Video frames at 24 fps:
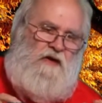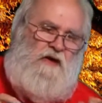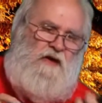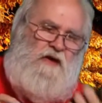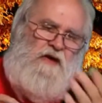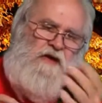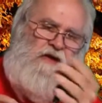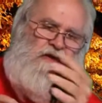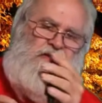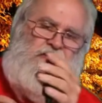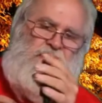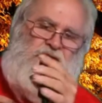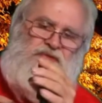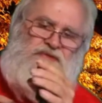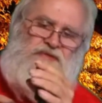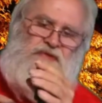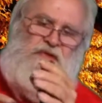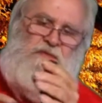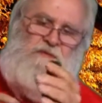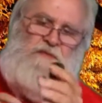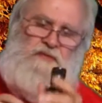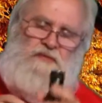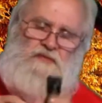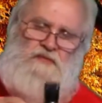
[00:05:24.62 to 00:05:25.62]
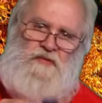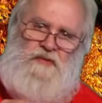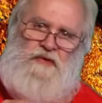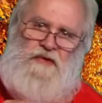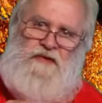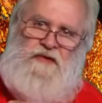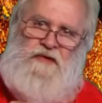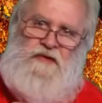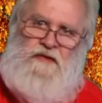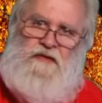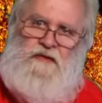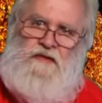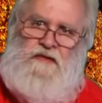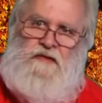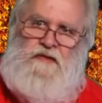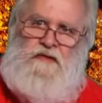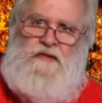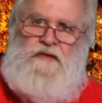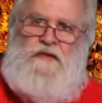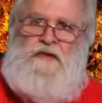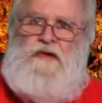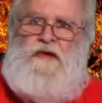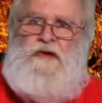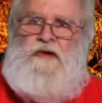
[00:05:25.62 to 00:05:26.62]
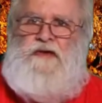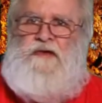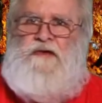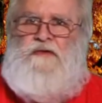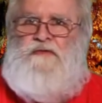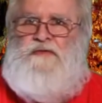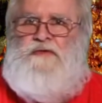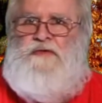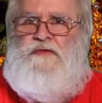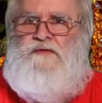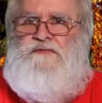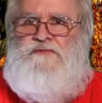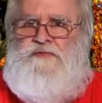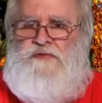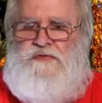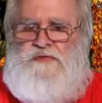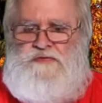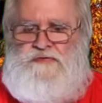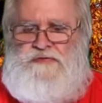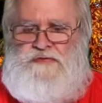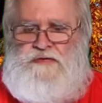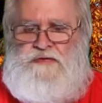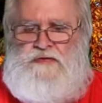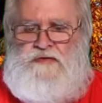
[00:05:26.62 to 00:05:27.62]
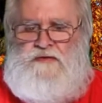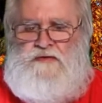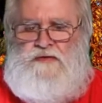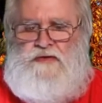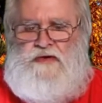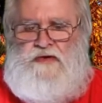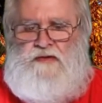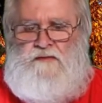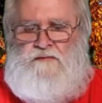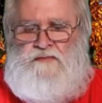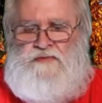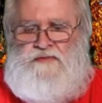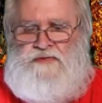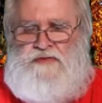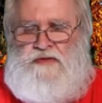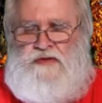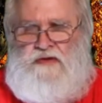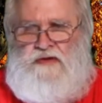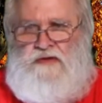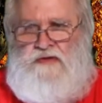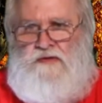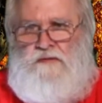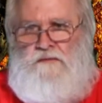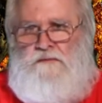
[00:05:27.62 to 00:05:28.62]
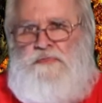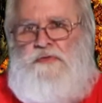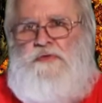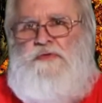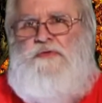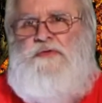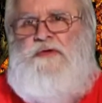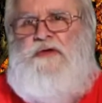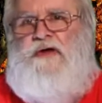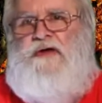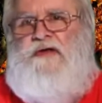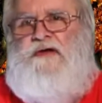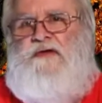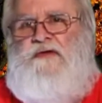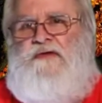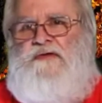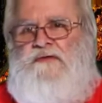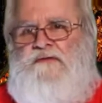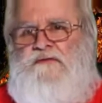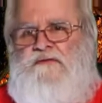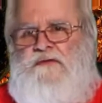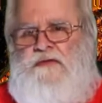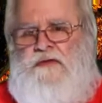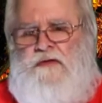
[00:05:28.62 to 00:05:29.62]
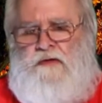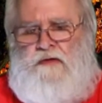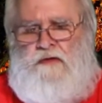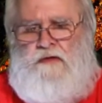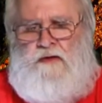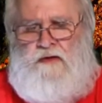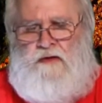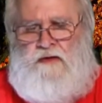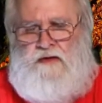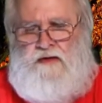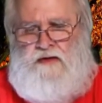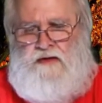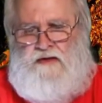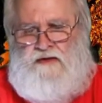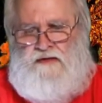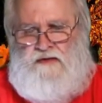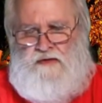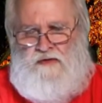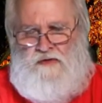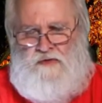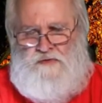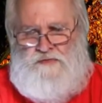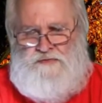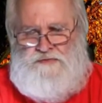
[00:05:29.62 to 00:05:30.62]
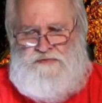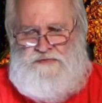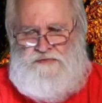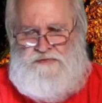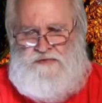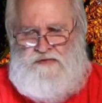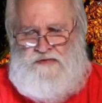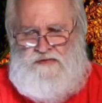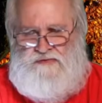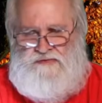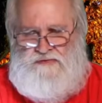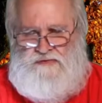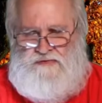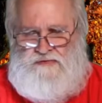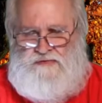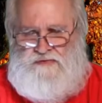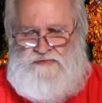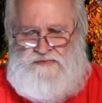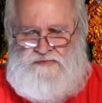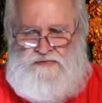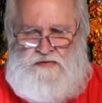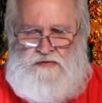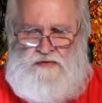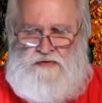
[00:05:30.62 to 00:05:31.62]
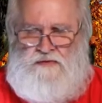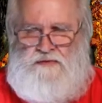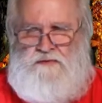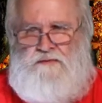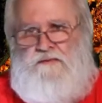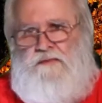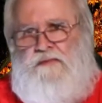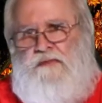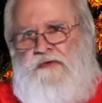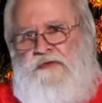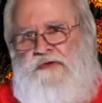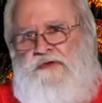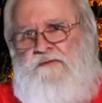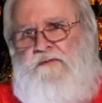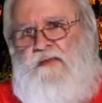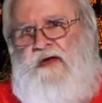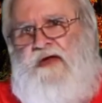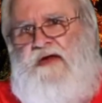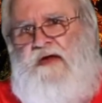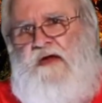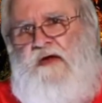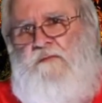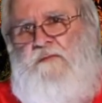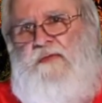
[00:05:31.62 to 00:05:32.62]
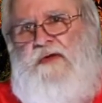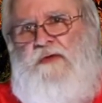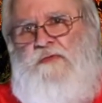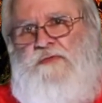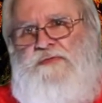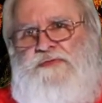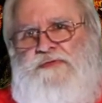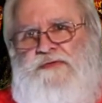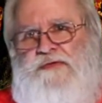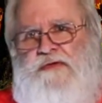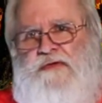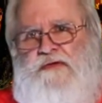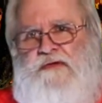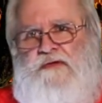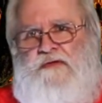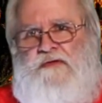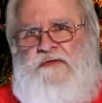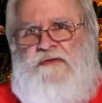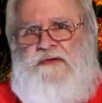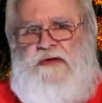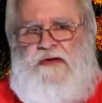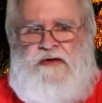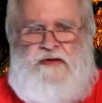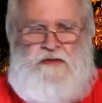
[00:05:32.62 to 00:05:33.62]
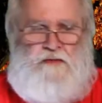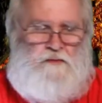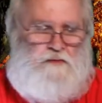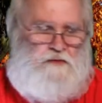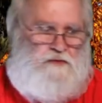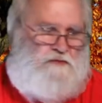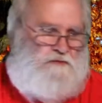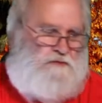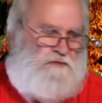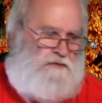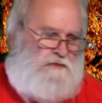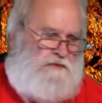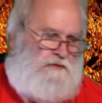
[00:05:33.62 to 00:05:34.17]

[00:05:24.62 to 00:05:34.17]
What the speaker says: and it's up and running. I don't know if you can see it or not, but it's got a little blue light on in the holes that tells you it's on. You may not be able to see that on the camera.